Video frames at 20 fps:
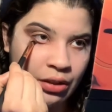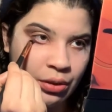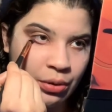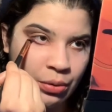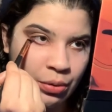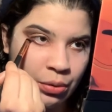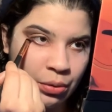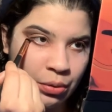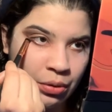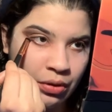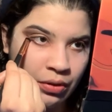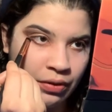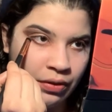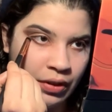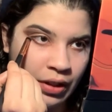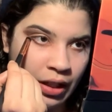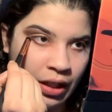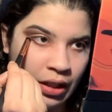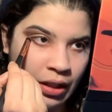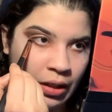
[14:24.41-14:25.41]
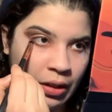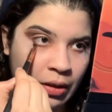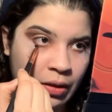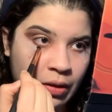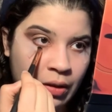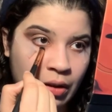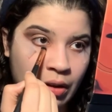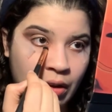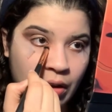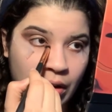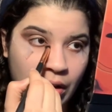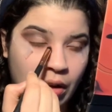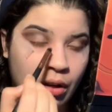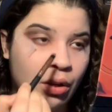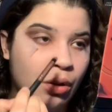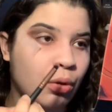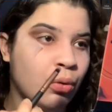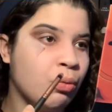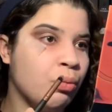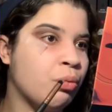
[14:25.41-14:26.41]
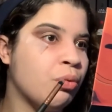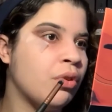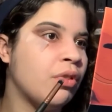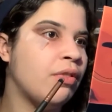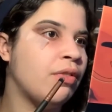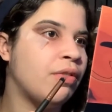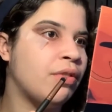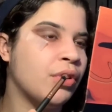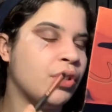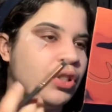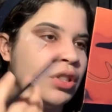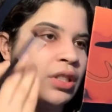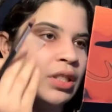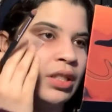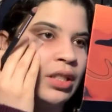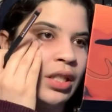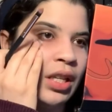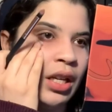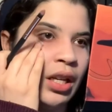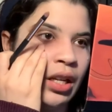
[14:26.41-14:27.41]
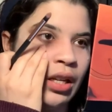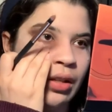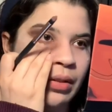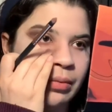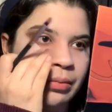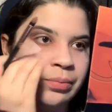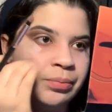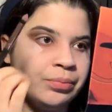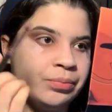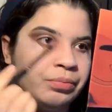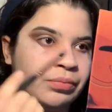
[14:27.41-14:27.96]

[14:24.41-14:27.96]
So sort of like reversing